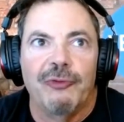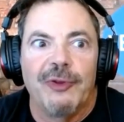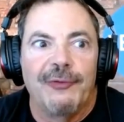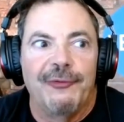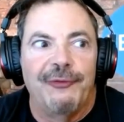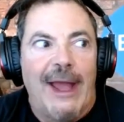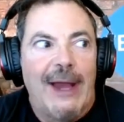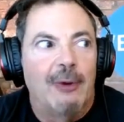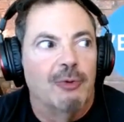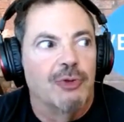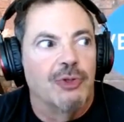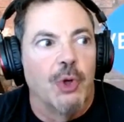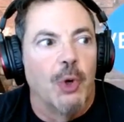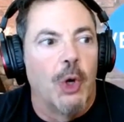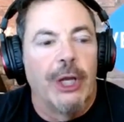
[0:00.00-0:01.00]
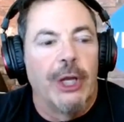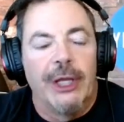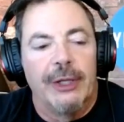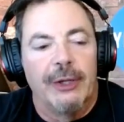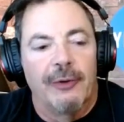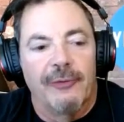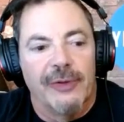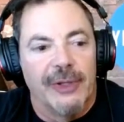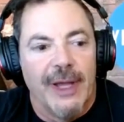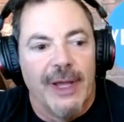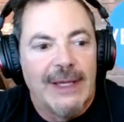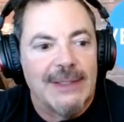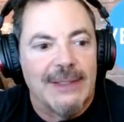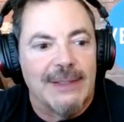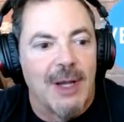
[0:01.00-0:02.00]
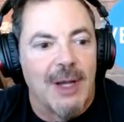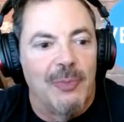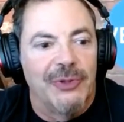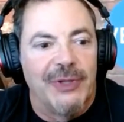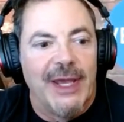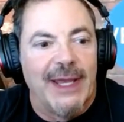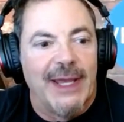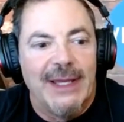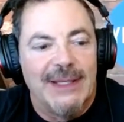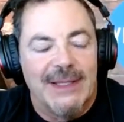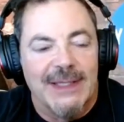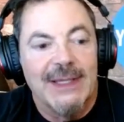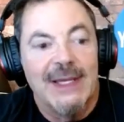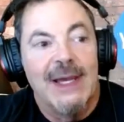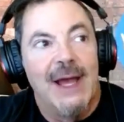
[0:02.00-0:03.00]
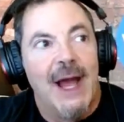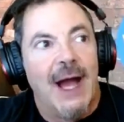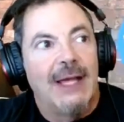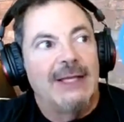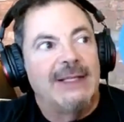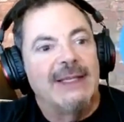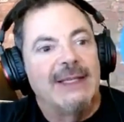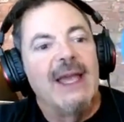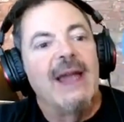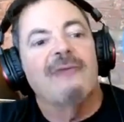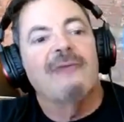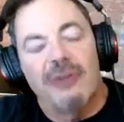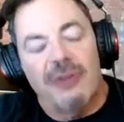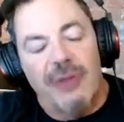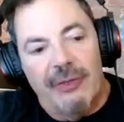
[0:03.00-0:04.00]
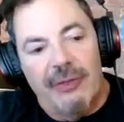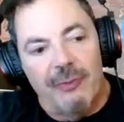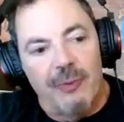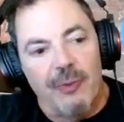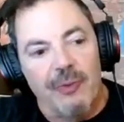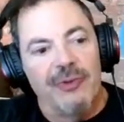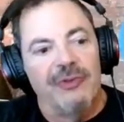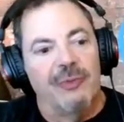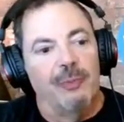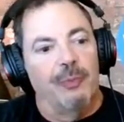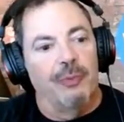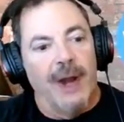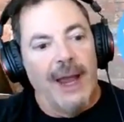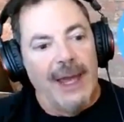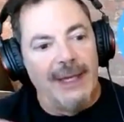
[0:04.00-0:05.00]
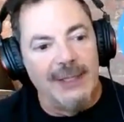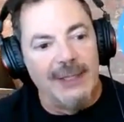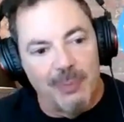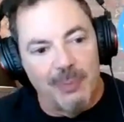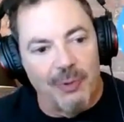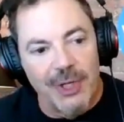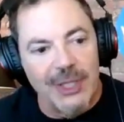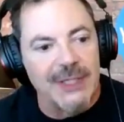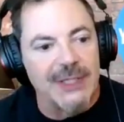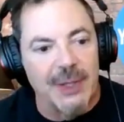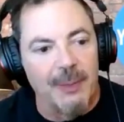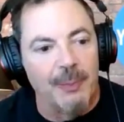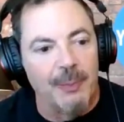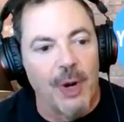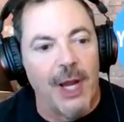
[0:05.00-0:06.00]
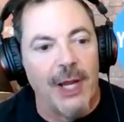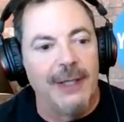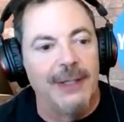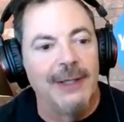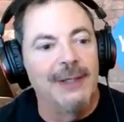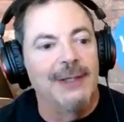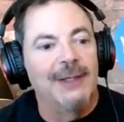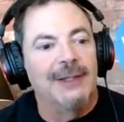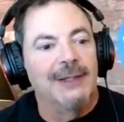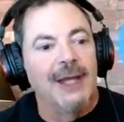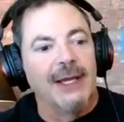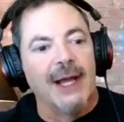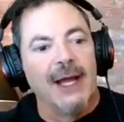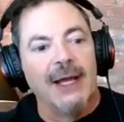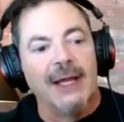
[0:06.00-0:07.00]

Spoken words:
found joy in over the last couple of decades. Is I see everything through this brand prism, right? Like